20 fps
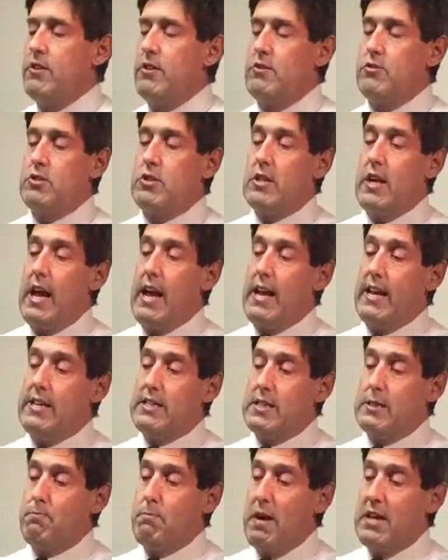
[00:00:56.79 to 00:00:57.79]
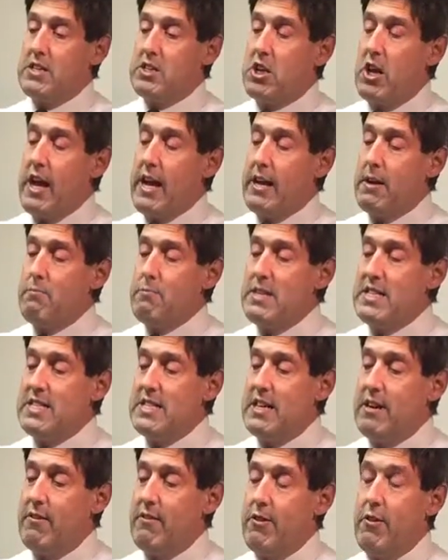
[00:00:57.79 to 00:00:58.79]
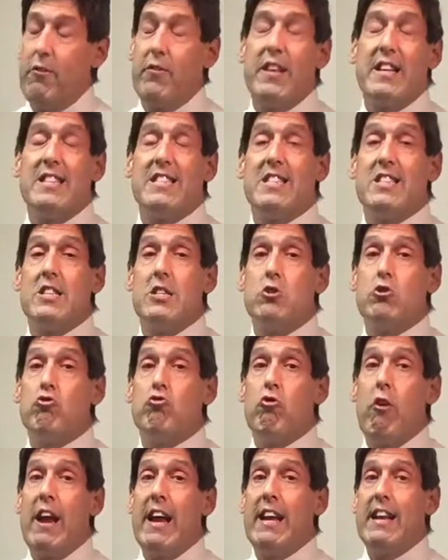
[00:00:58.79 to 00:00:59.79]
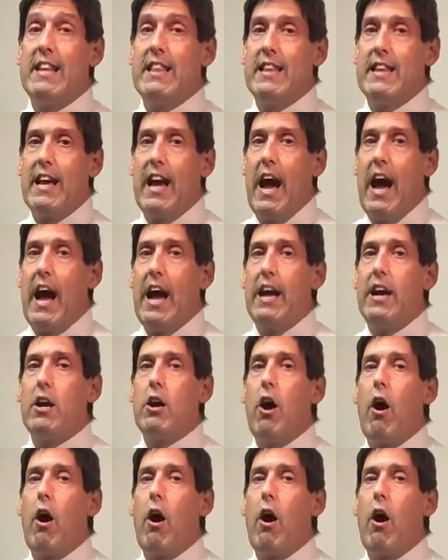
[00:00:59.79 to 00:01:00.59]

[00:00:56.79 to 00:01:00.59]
There's a sponge-like material that's the drain in the eye